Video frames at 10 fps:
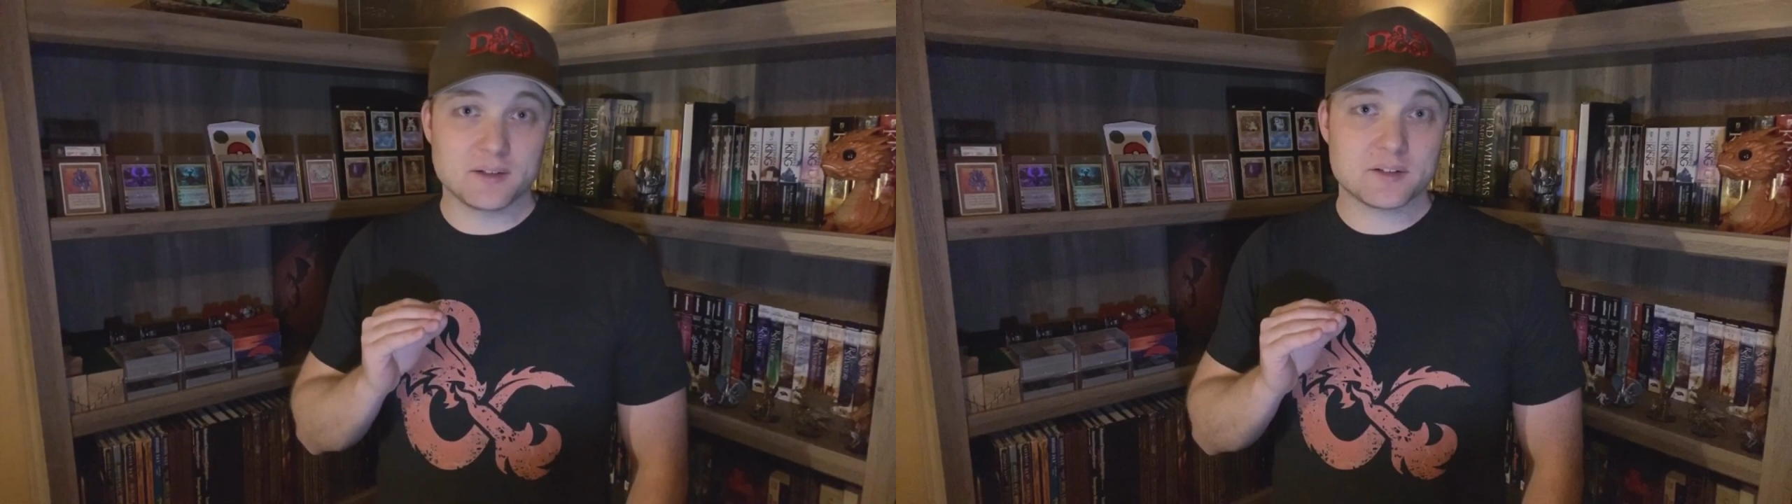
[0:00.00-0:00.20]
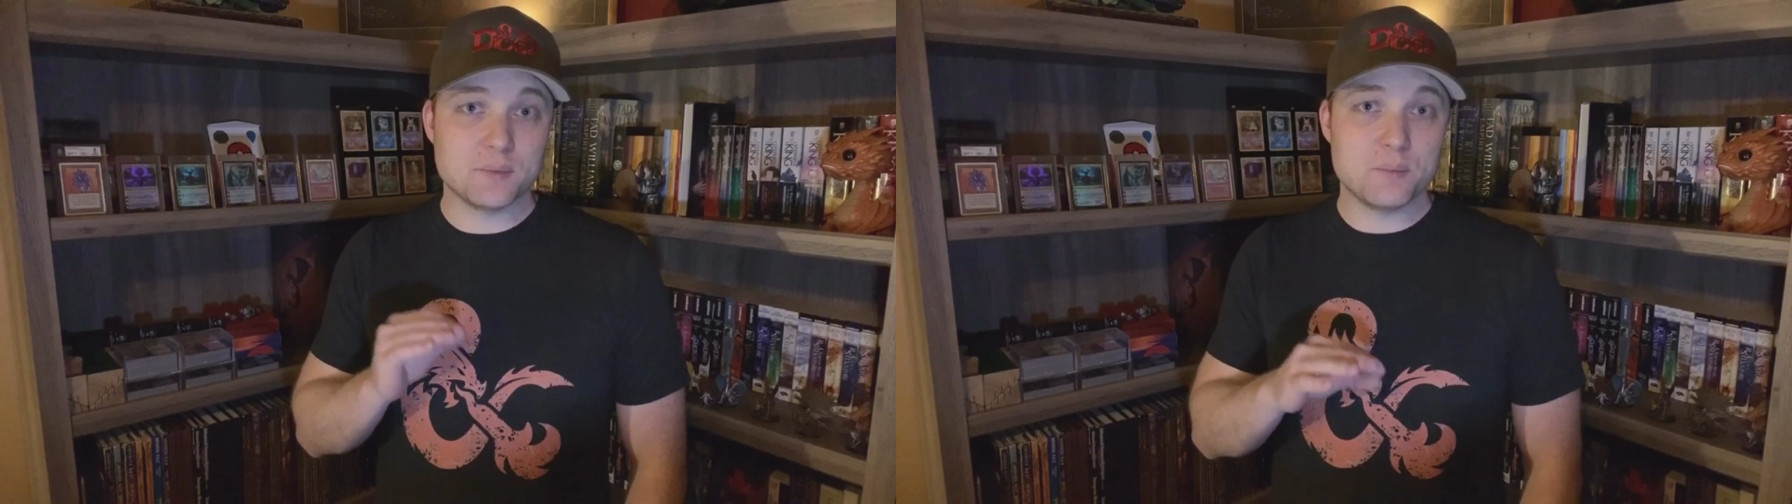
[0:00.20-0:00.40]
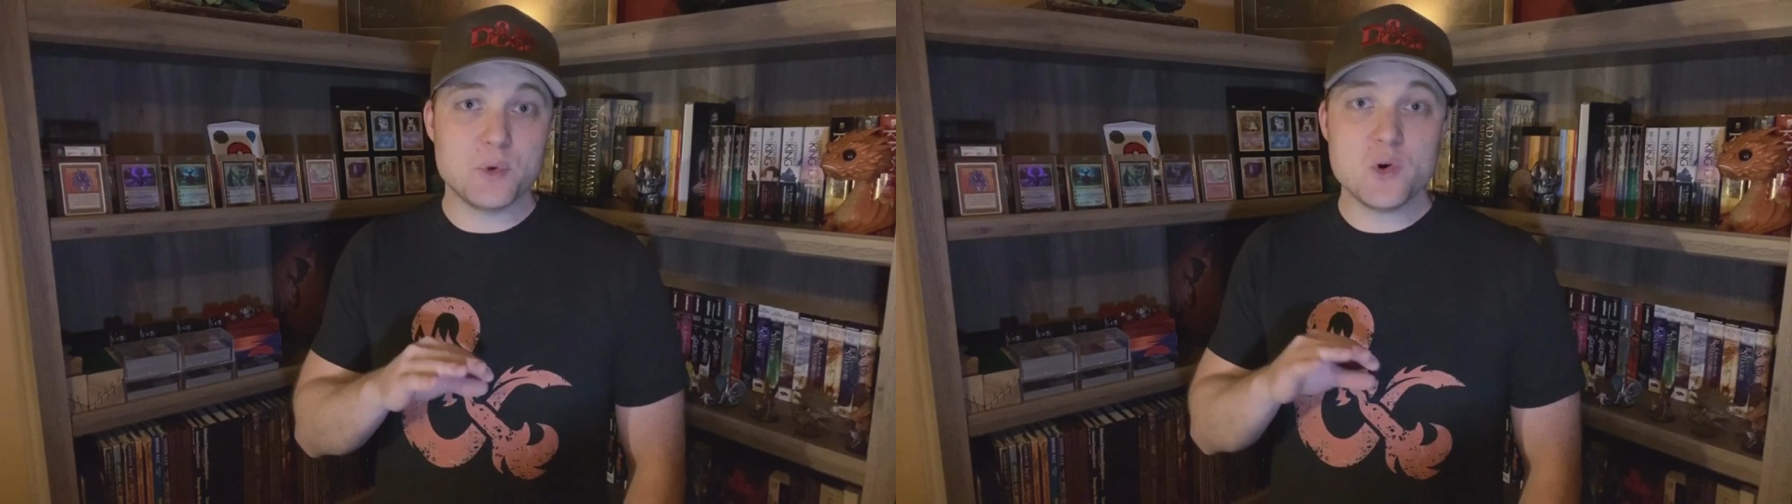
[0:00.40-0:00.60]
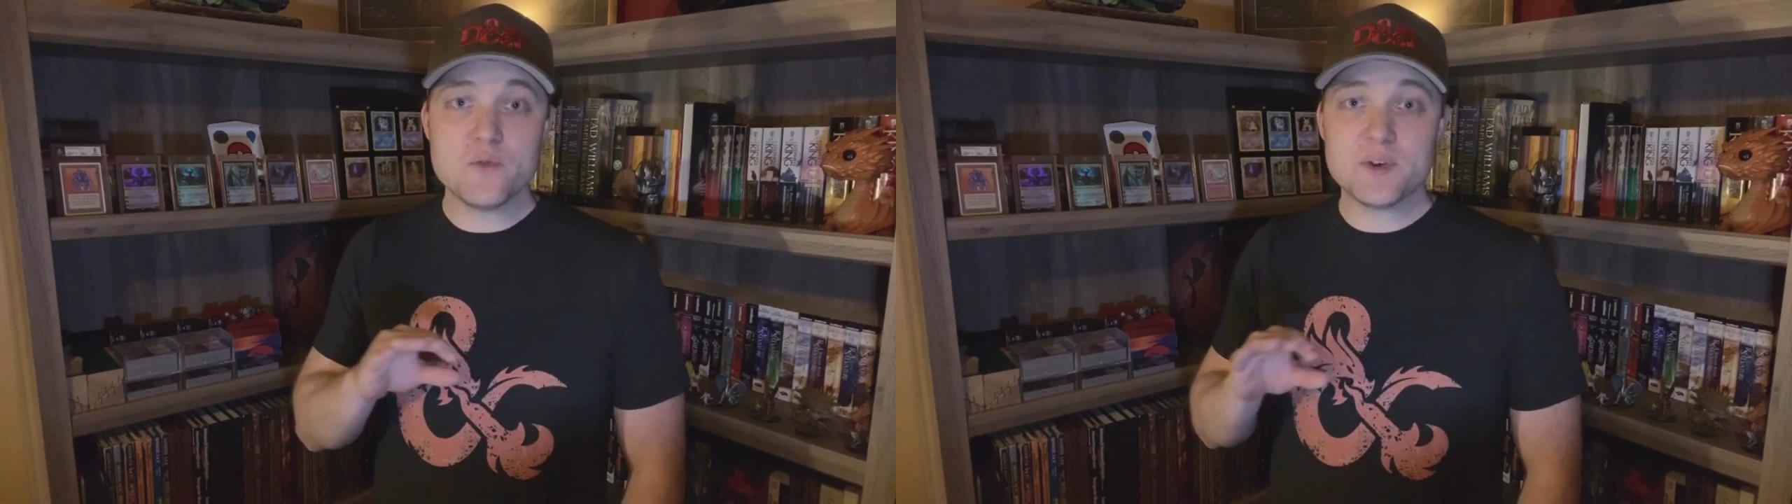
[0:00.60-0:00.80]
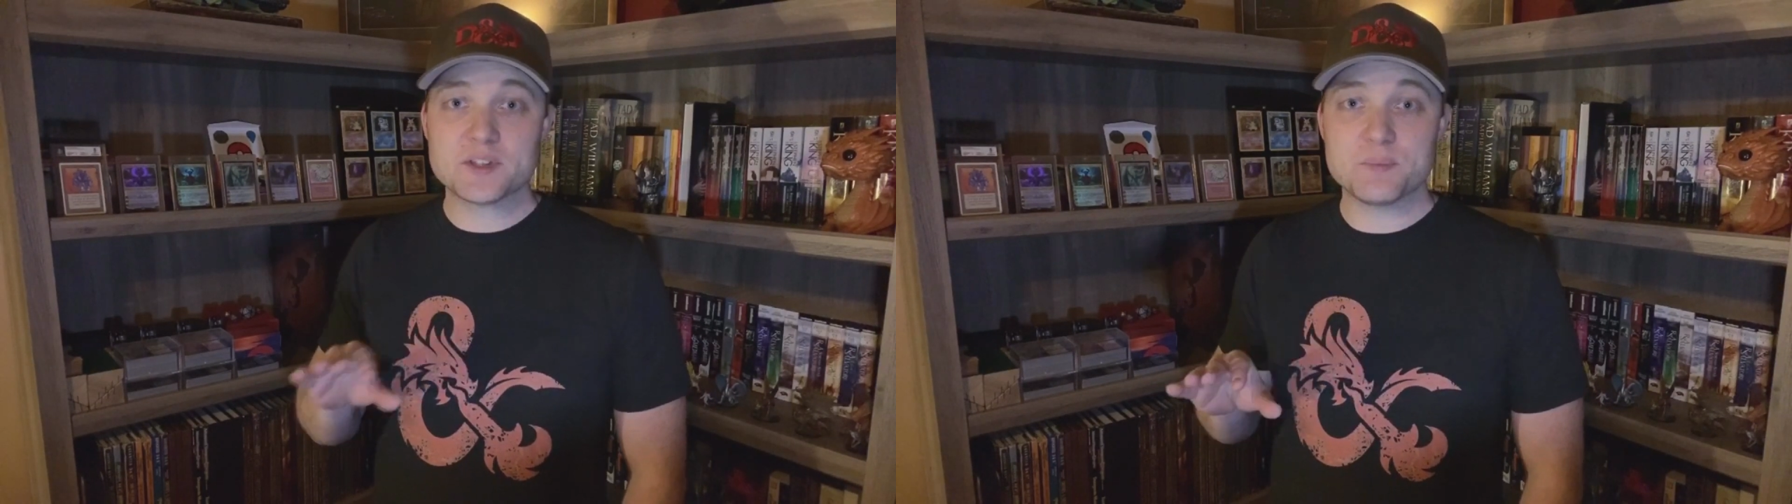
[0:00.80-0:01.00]
to
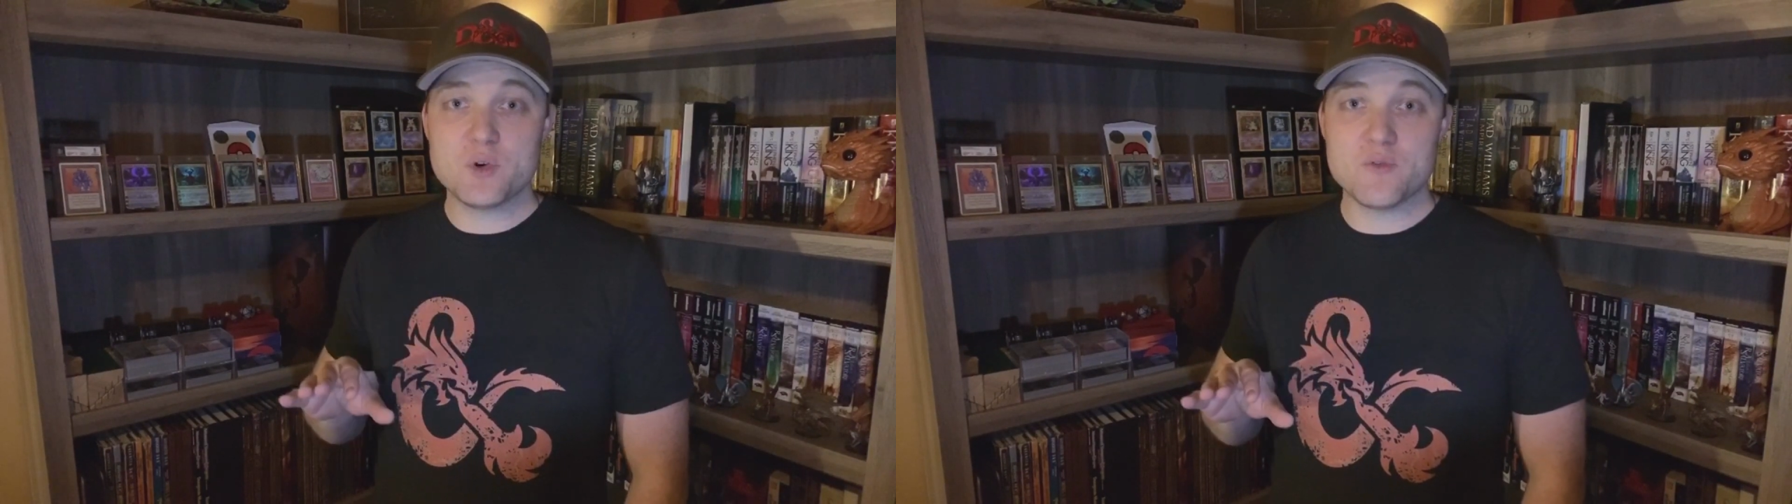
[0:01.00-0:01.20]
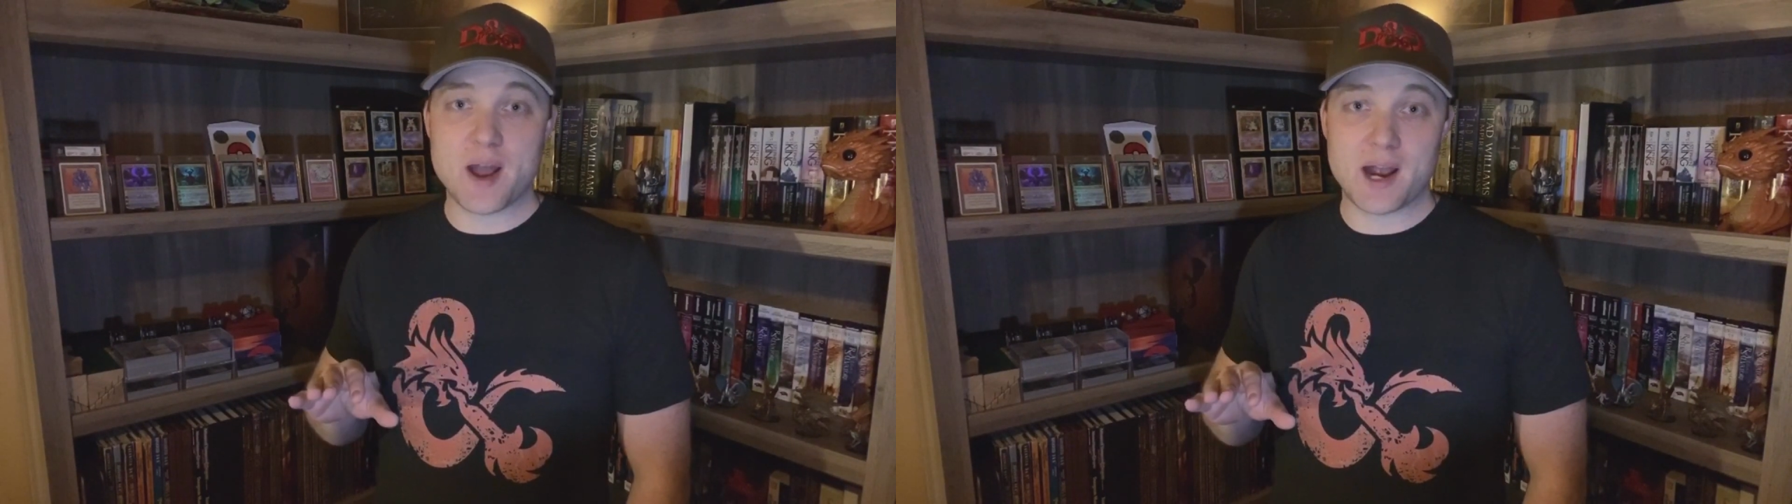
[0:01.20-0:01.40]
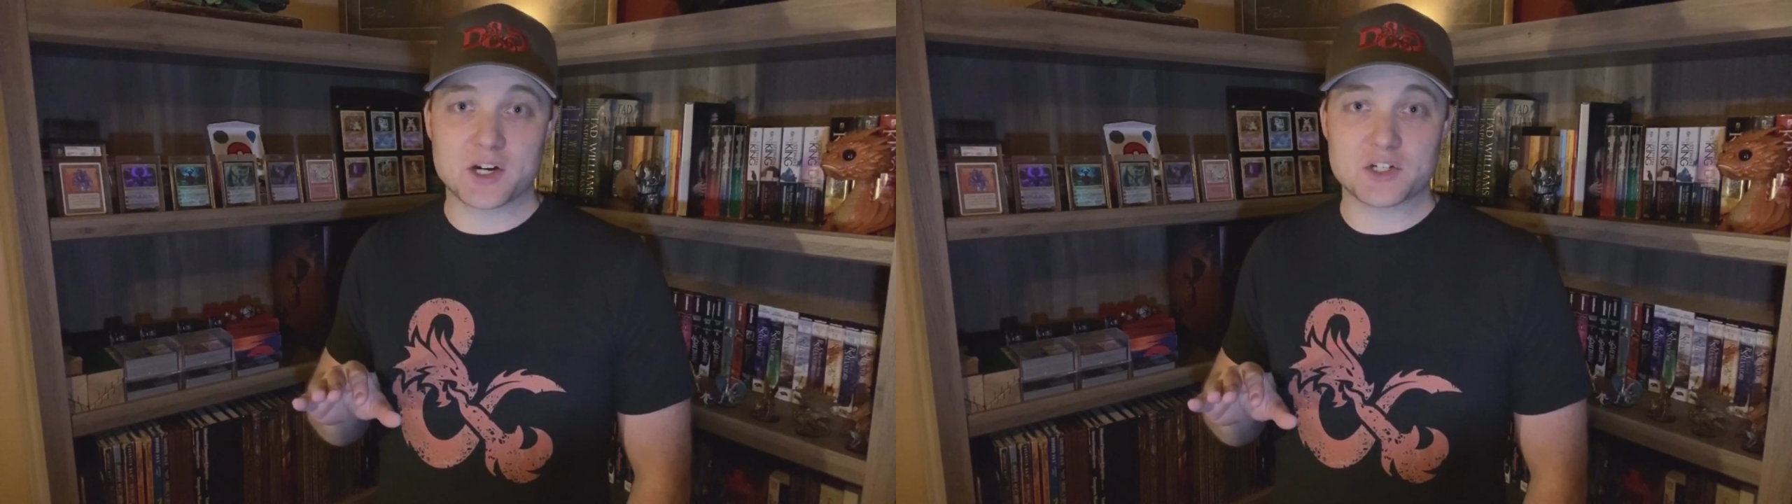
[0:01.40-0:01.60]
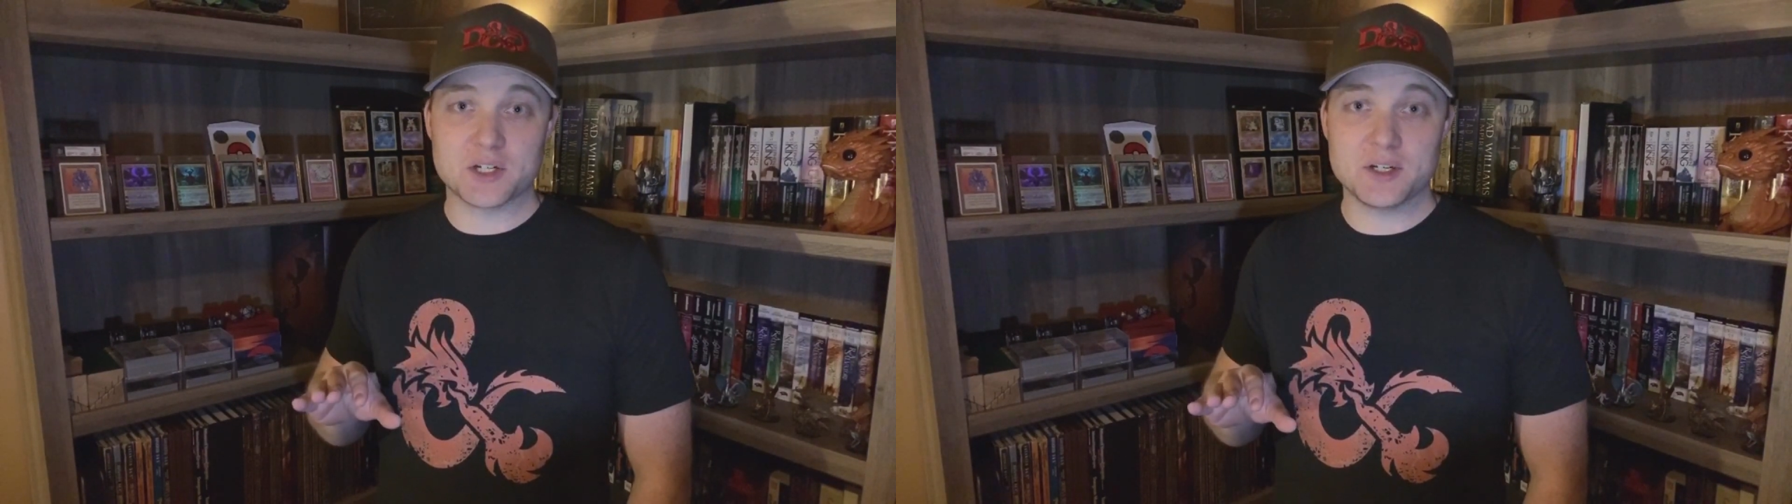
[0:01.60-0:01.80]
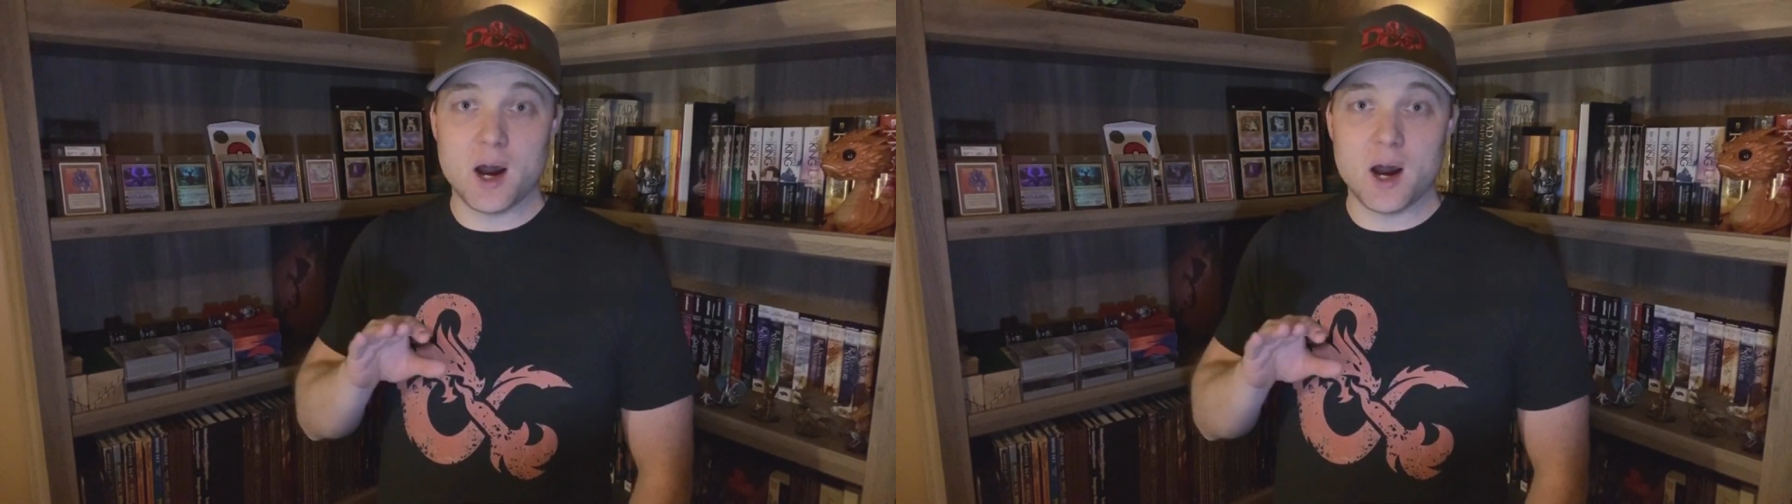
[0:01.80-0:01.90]
move its move action